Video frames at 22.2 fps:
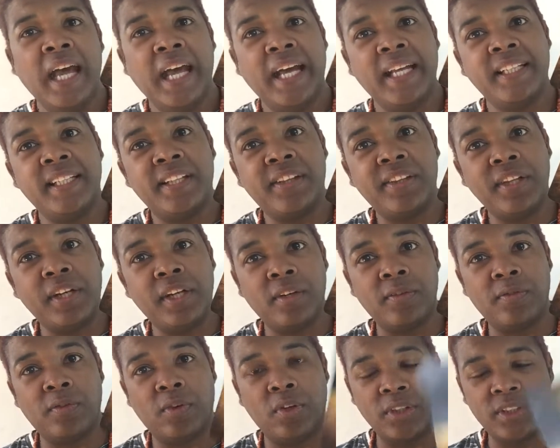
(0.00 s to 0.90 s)
and the Three
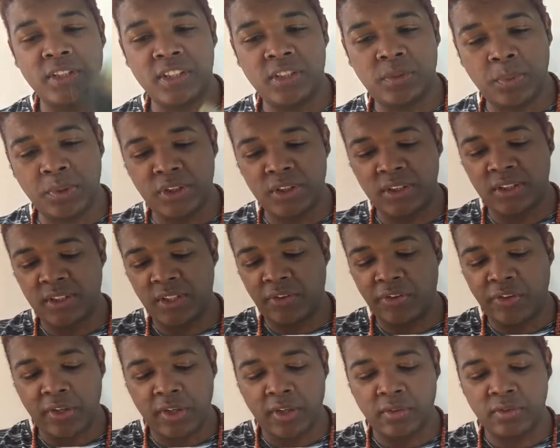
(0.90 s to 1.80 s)
of Voices, which is the
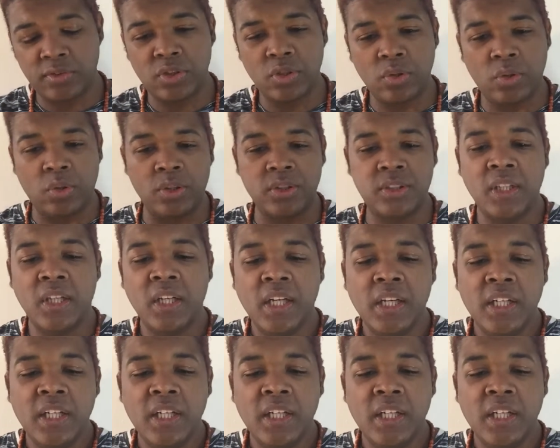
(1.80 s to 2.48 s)
Three of Swords.